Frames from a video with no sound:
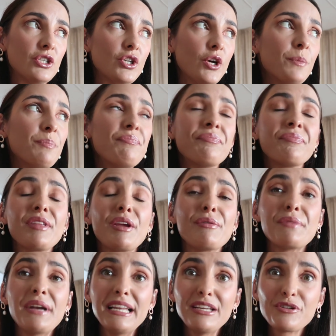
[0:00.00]
so
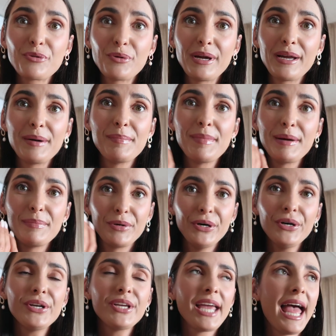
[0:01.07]
really enjoying my
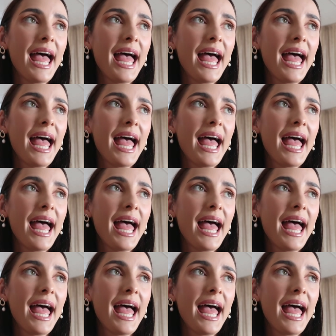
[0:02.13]
book.